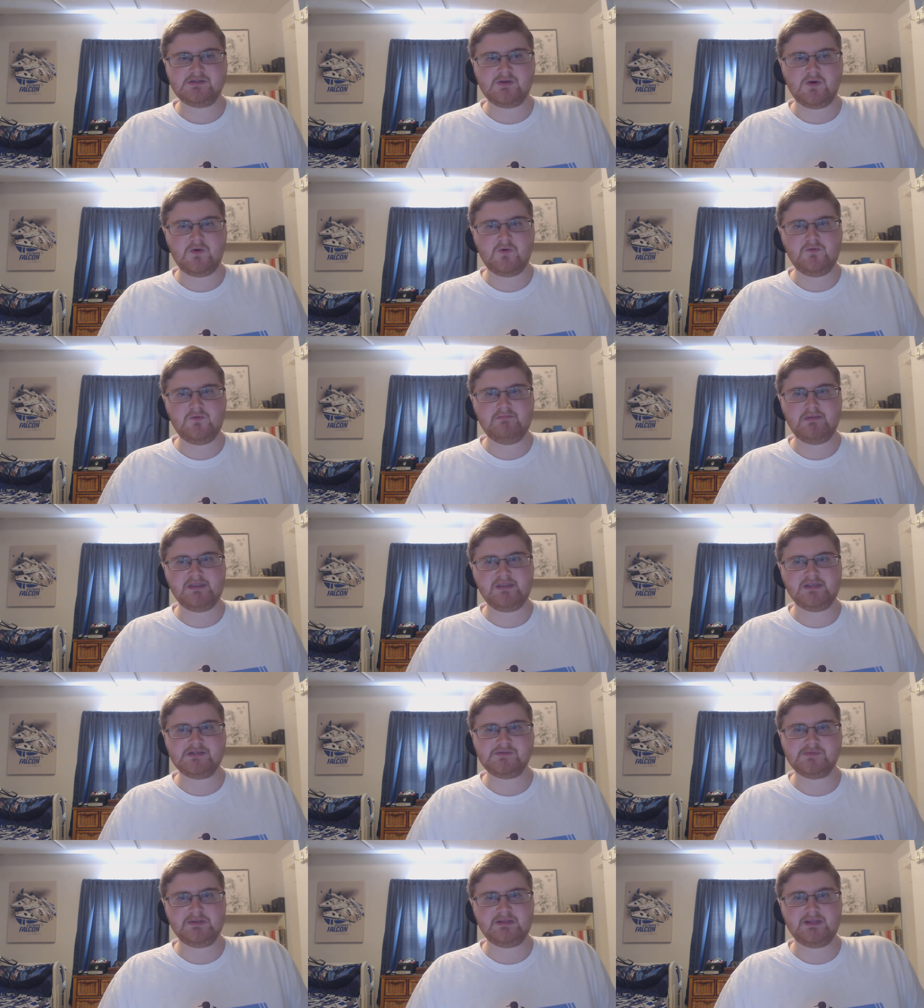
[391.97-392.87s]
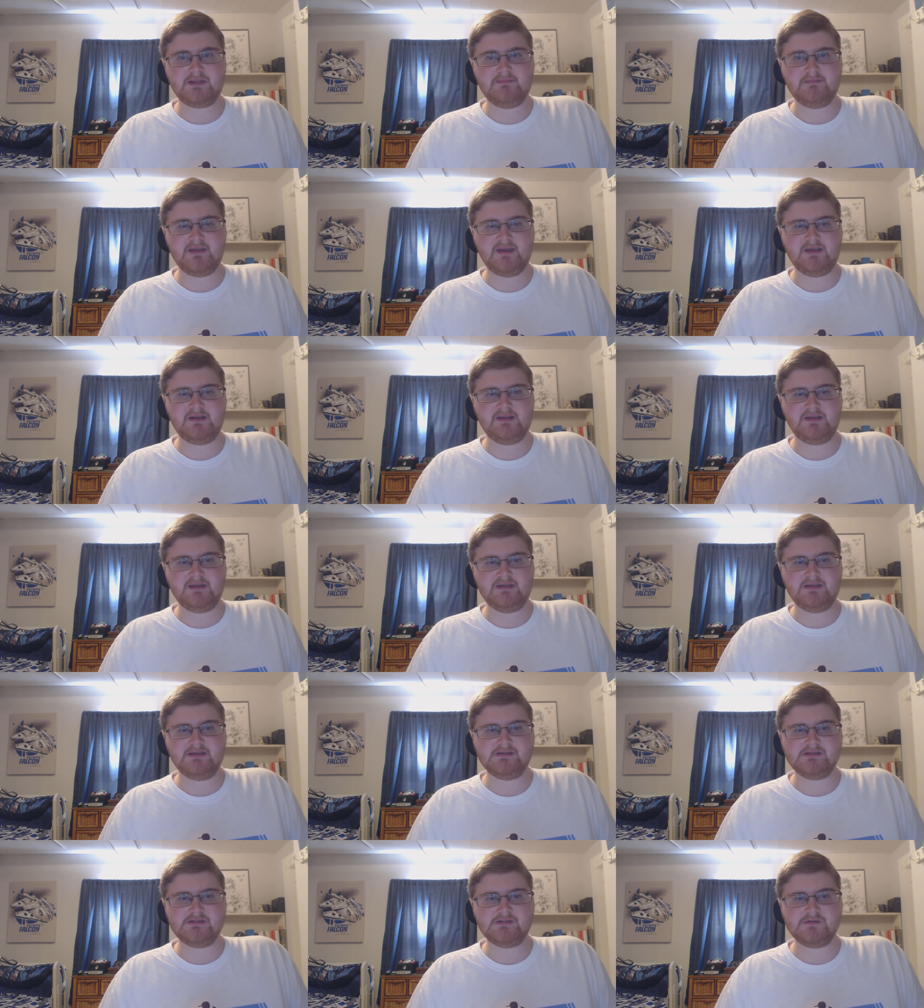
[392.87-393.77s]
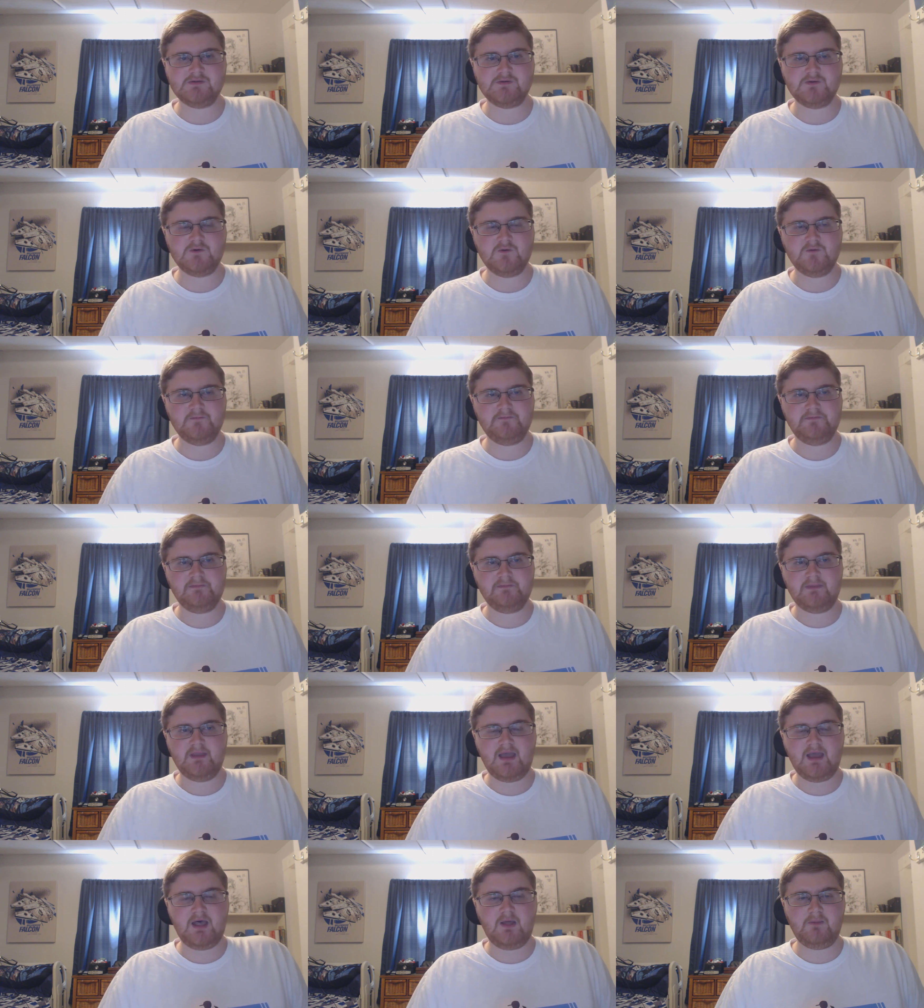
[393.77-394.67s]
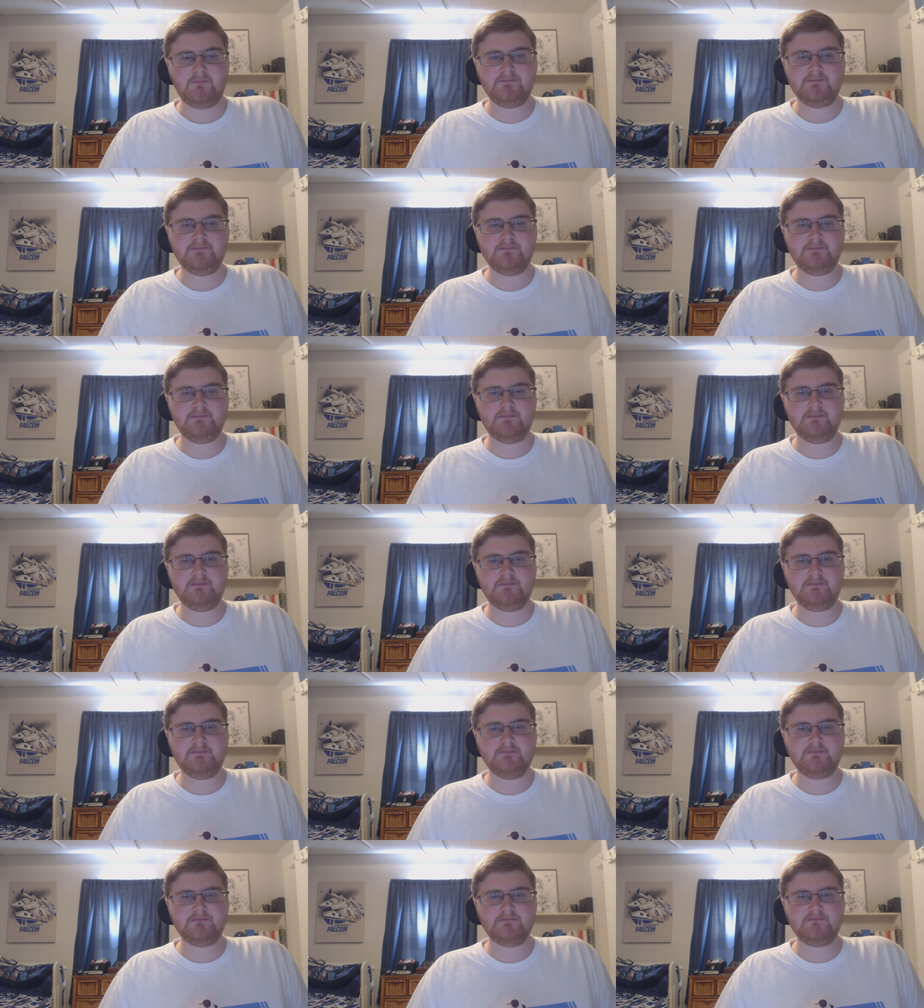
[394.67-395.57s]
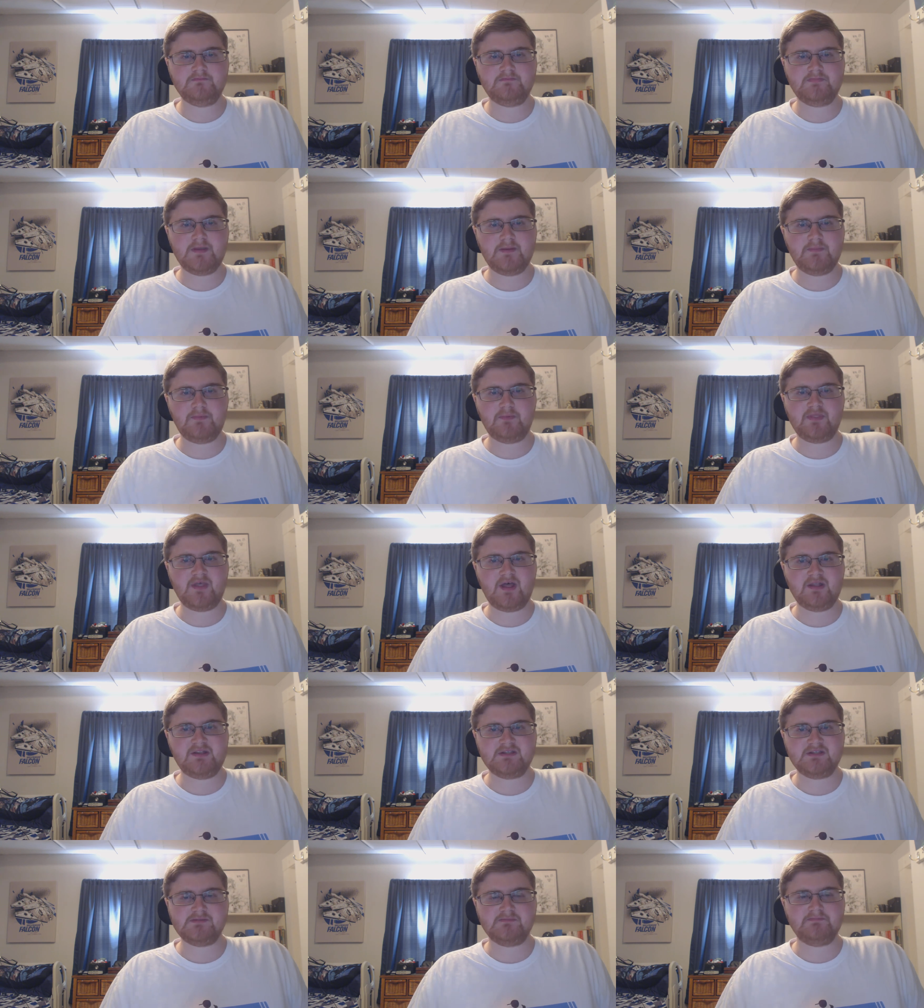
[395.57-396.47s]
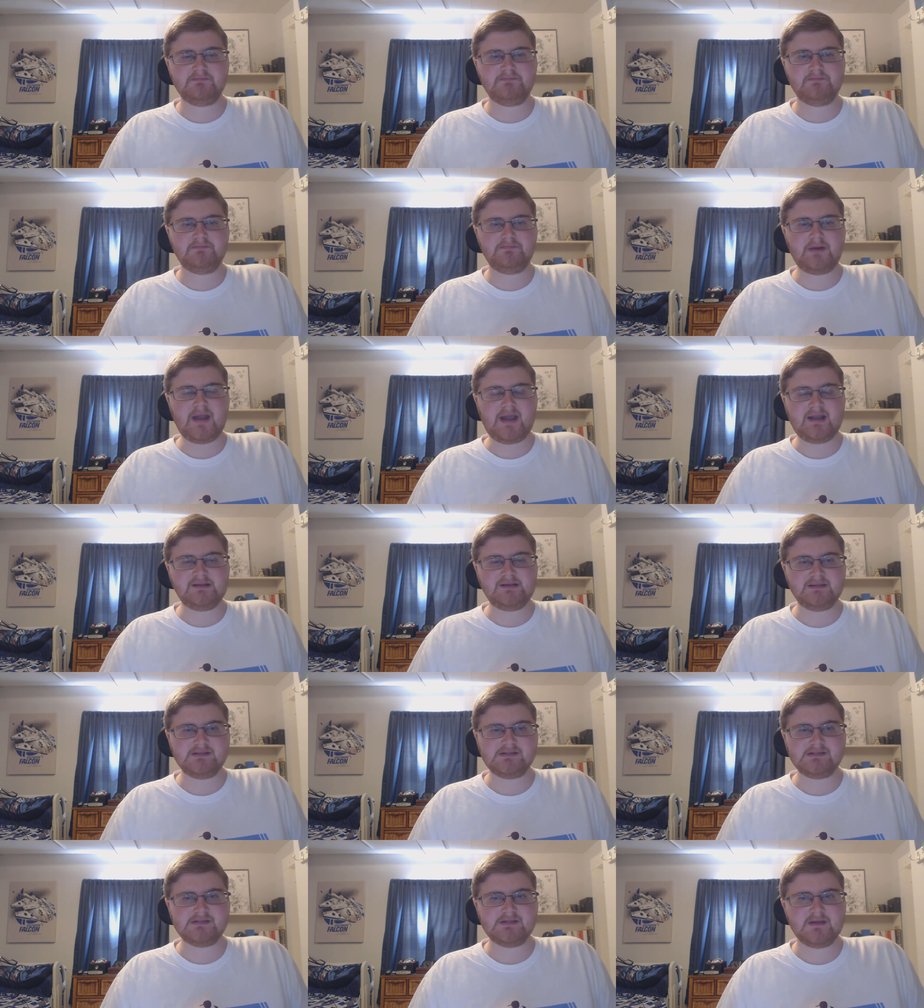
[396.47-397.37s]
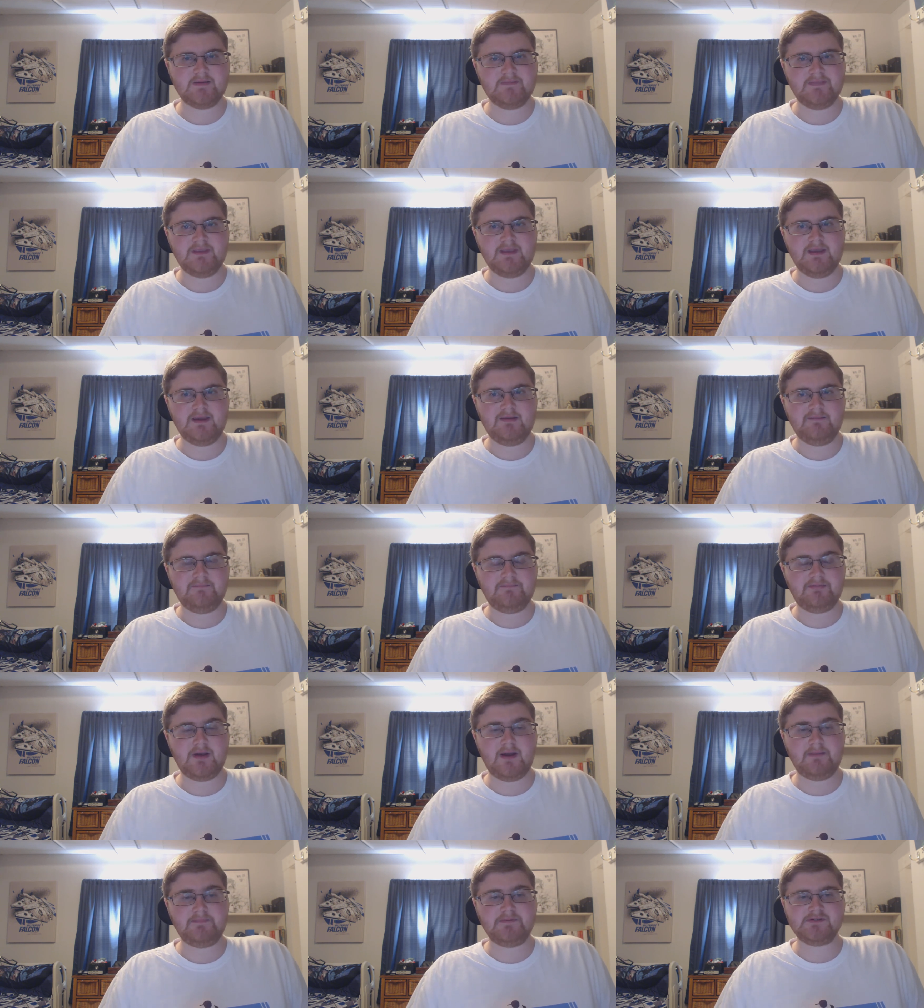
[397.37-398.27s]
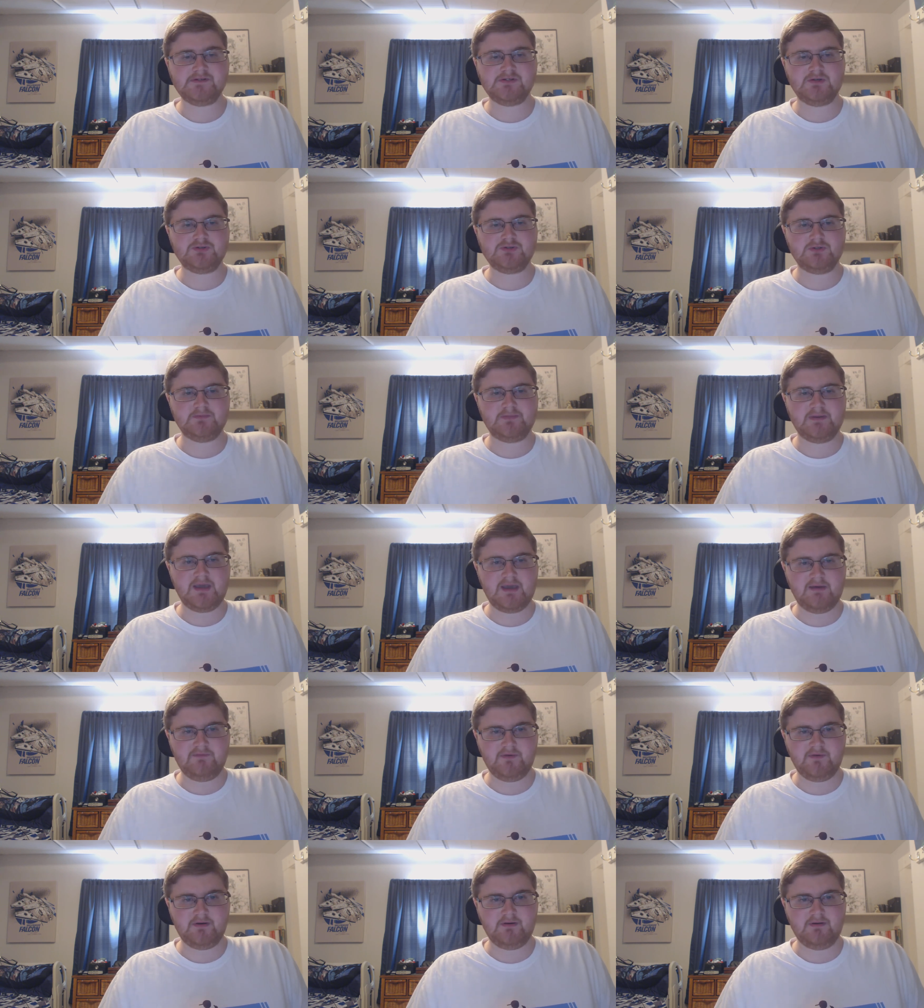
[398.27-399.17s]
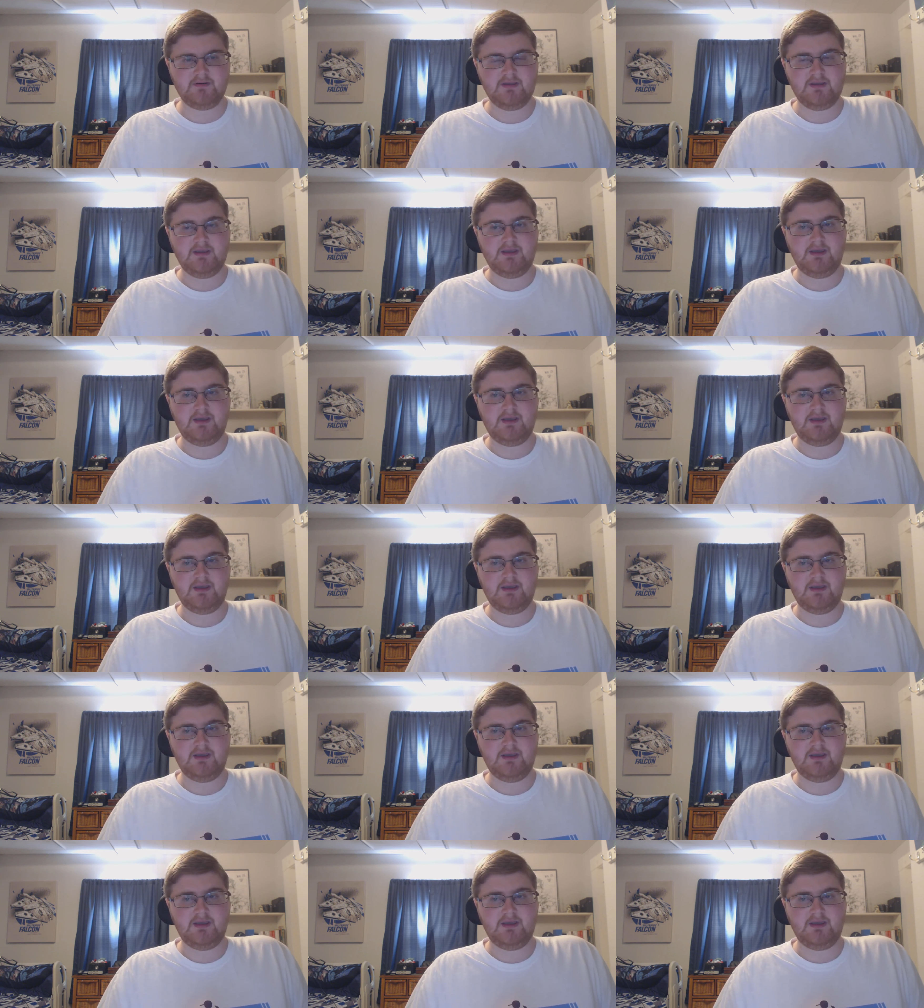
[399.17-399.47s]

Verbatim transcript: So, by this, what they mean is to help people with autism practice proper social behavior.